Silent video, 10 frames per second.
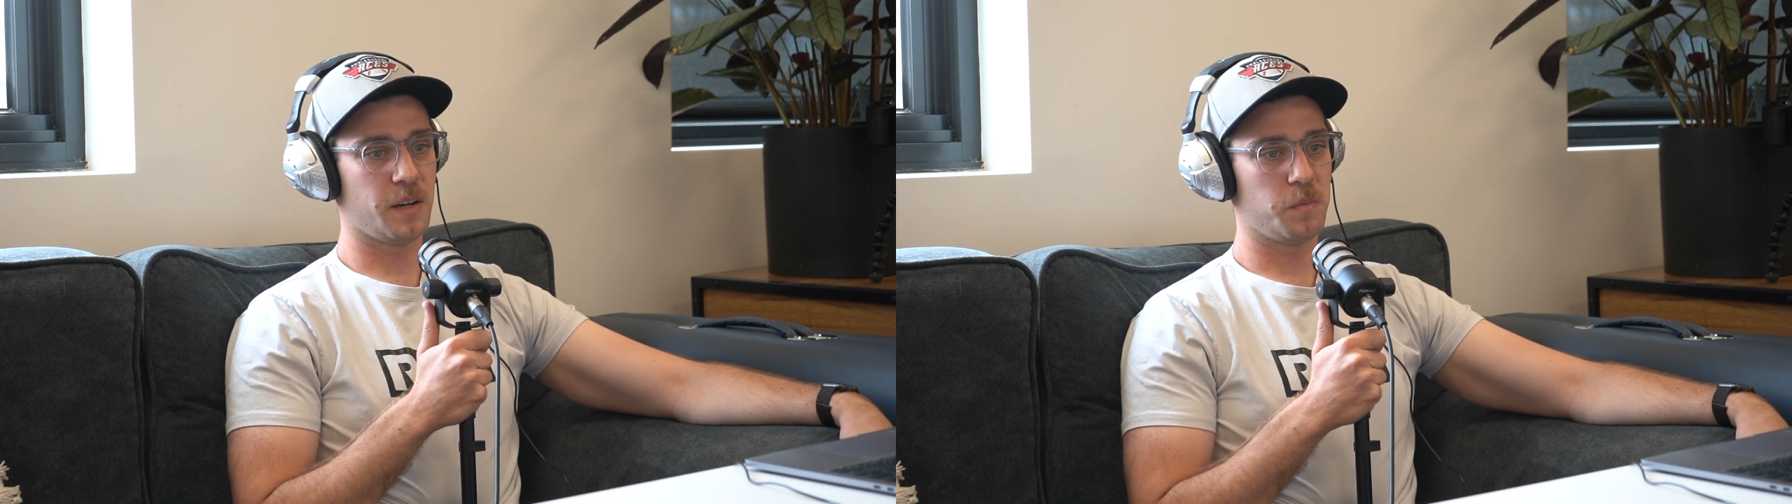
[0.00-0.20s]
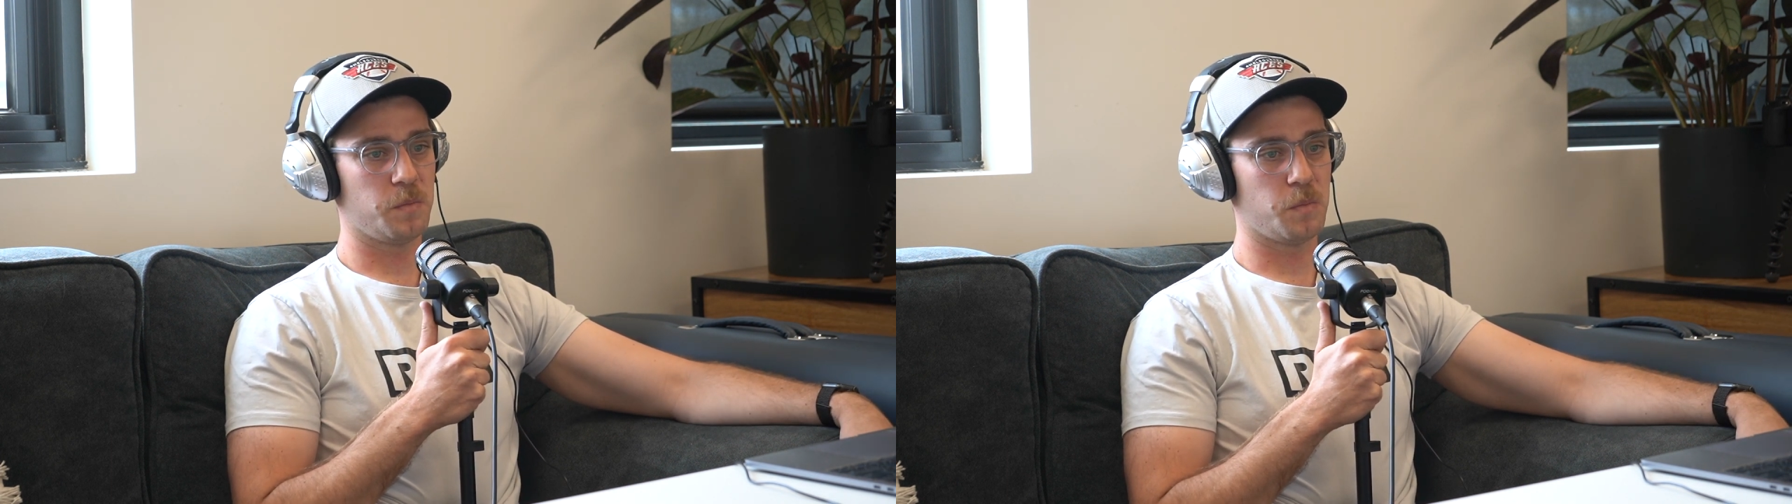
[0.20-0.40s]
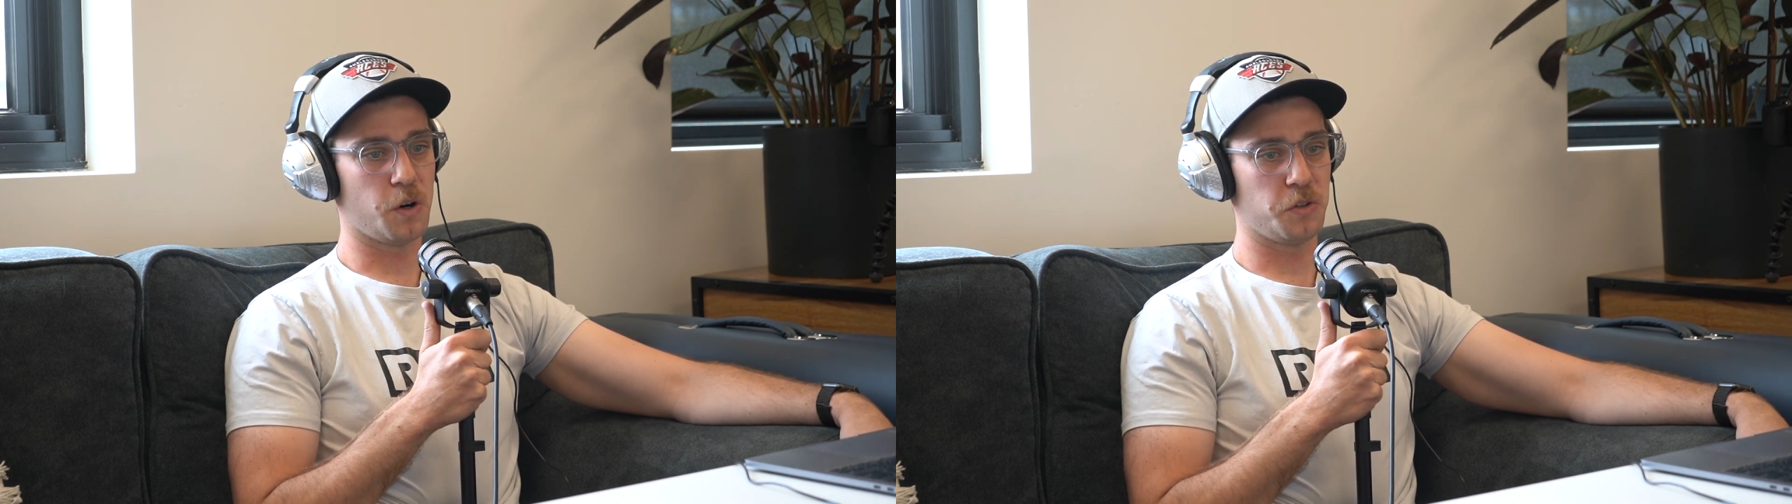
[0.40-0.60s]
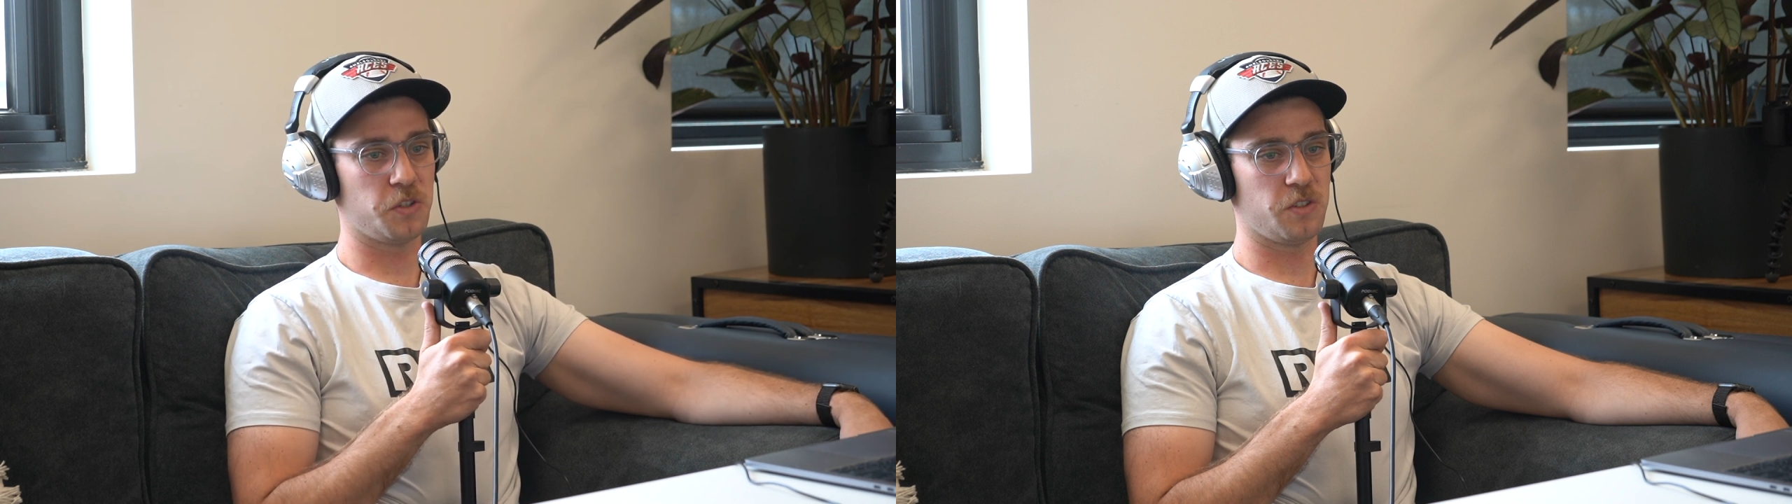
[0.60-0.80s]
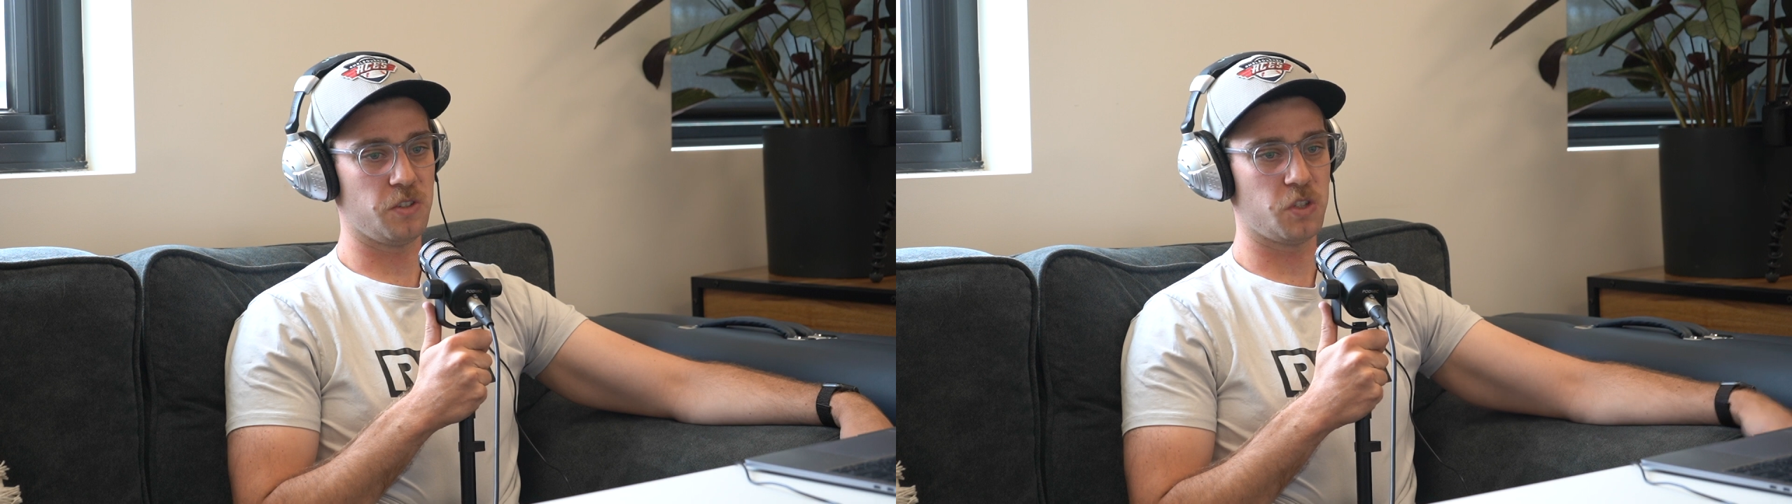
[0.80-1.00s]

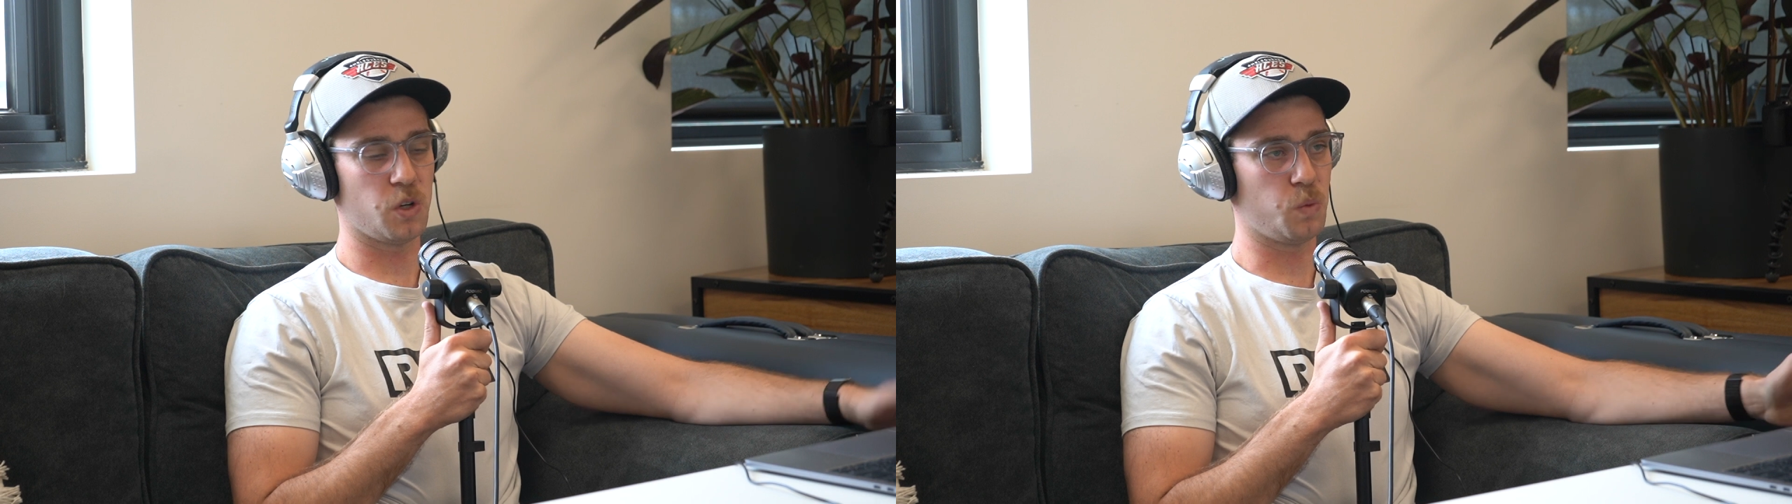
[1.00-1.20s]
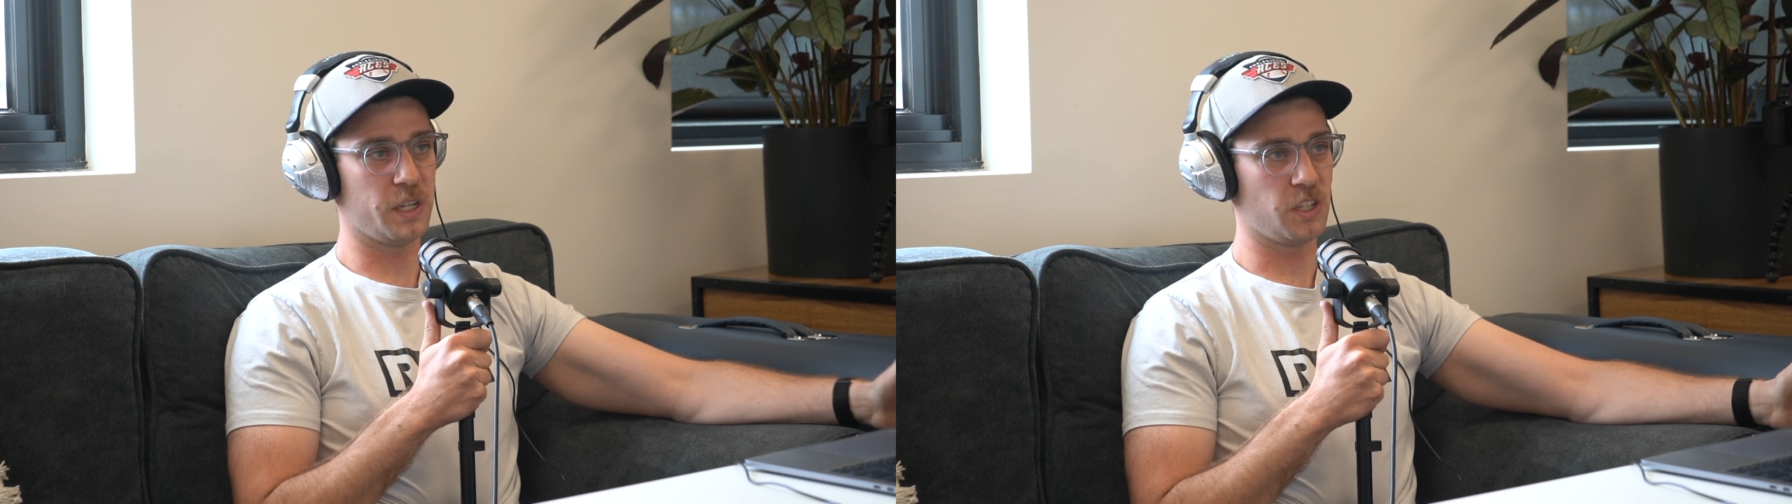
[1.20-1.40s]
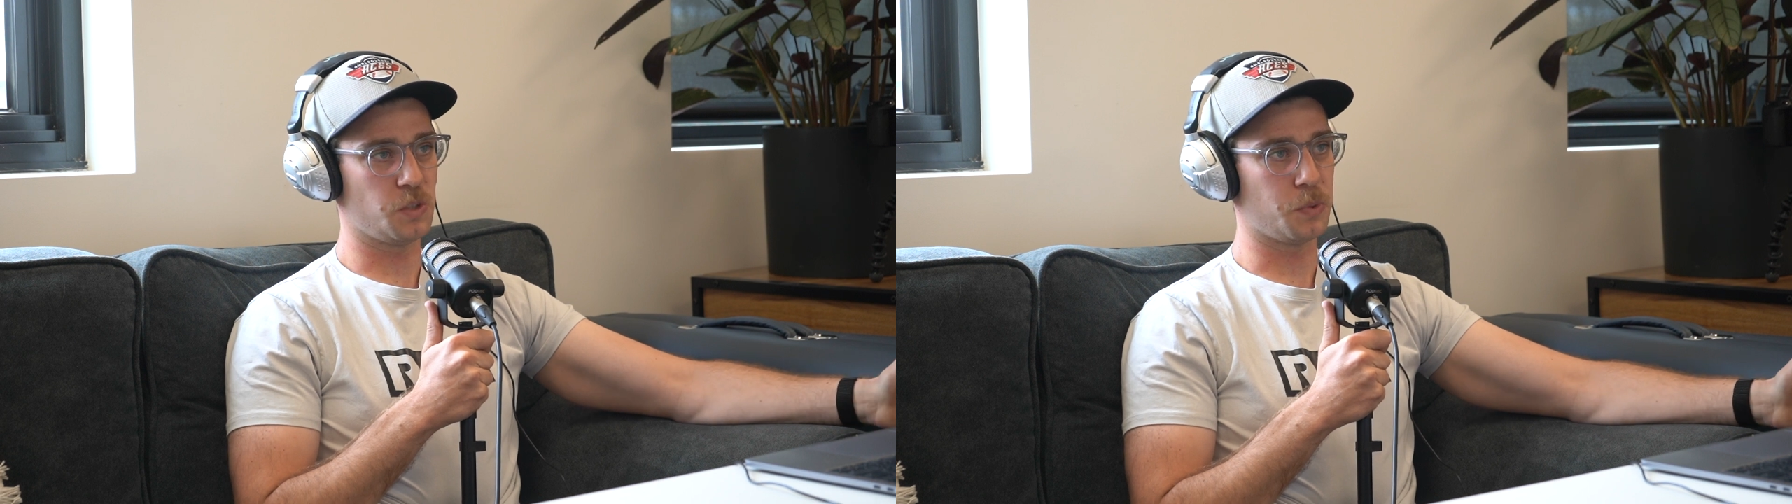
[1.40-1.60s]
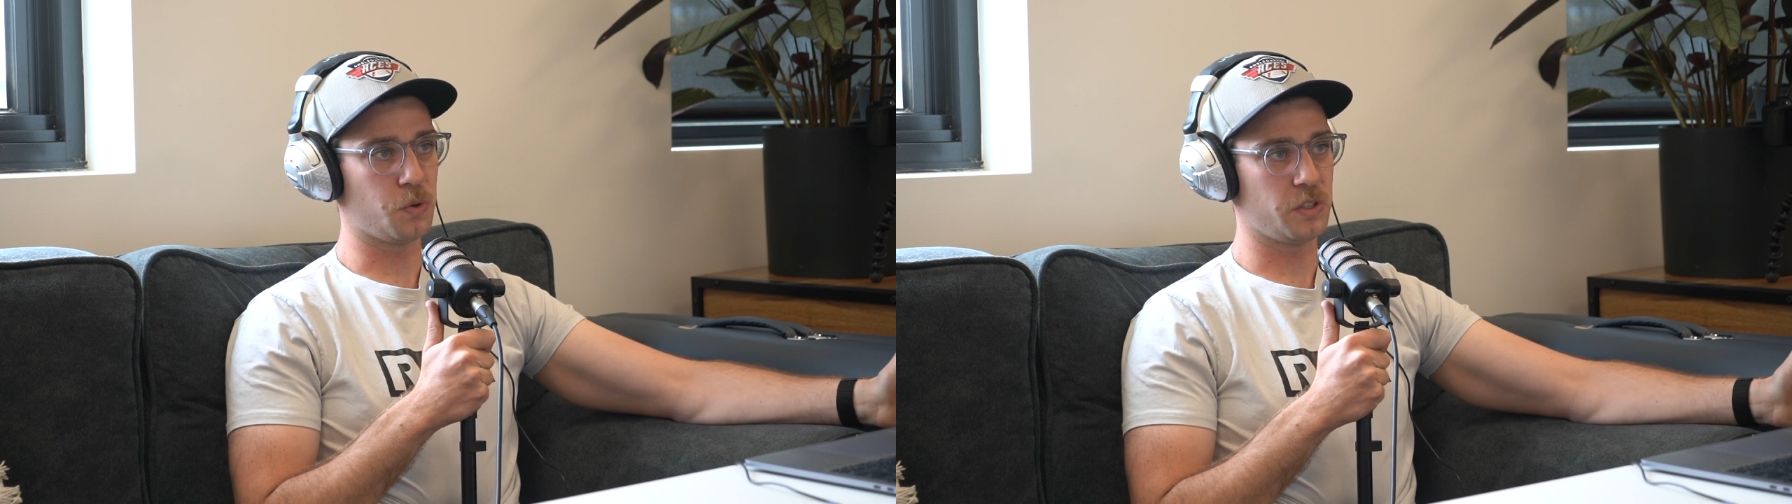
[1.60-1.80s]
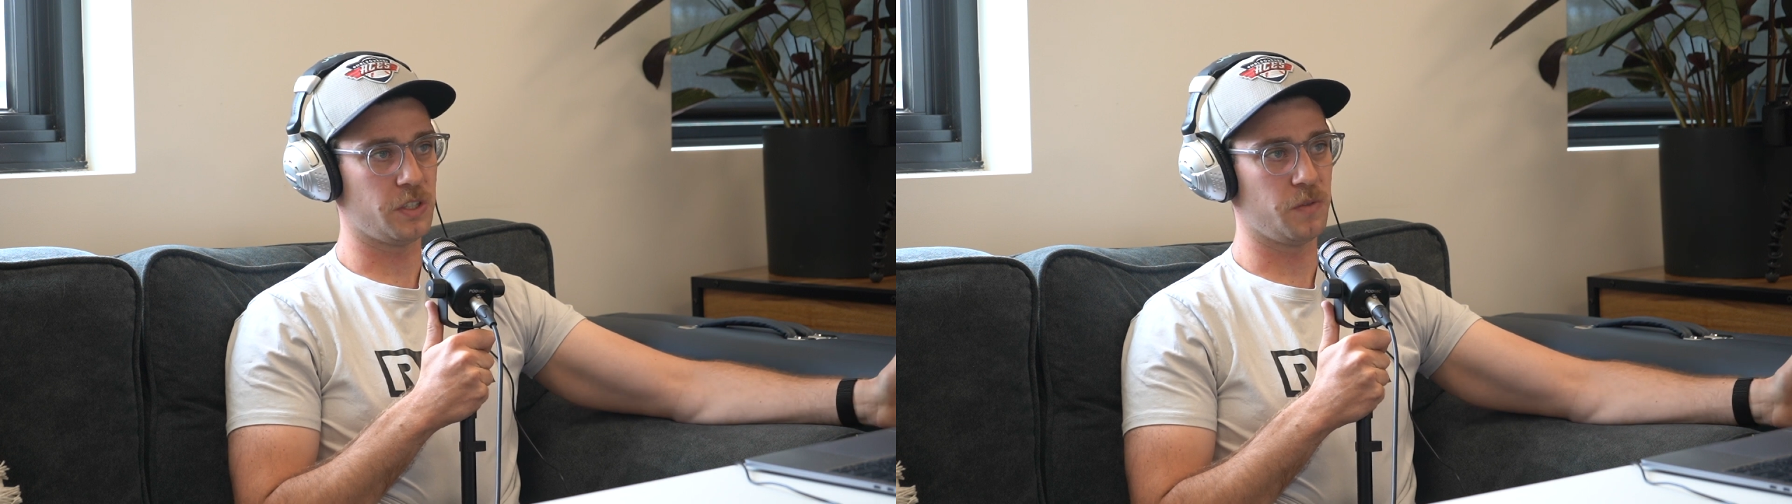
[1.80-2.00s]
Most sort of winter sports,